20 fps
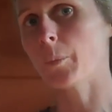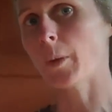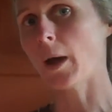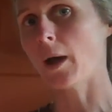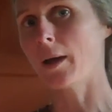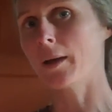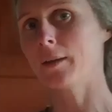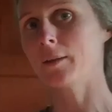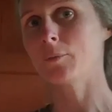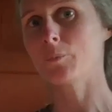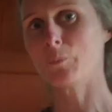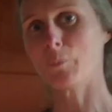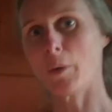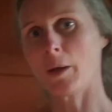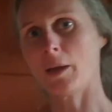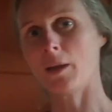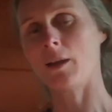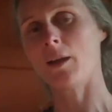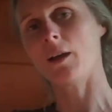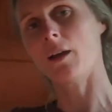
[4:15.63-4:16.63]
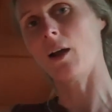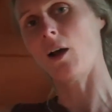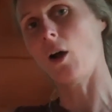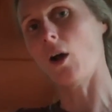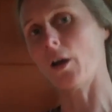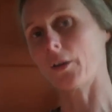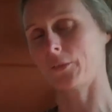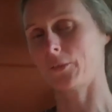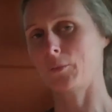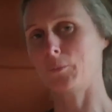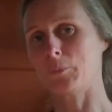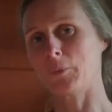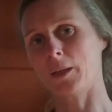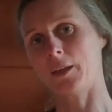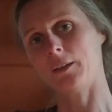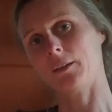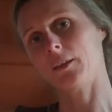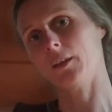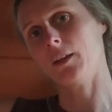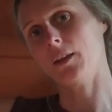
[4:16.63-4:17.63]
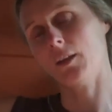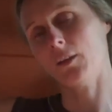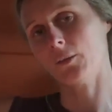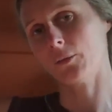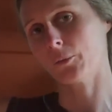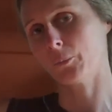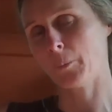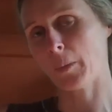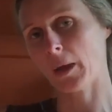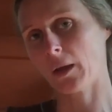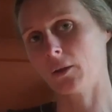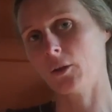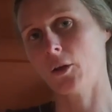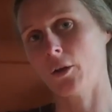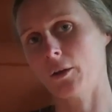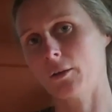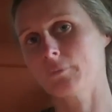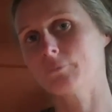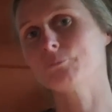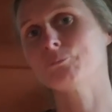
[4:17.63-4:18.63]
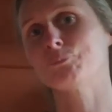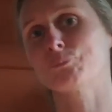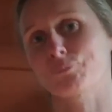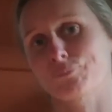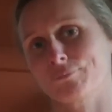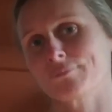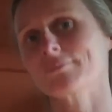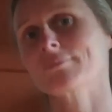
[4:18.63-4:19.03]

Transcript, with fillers: behind yeah. my awesome landlady's backyard. Mm, yeah,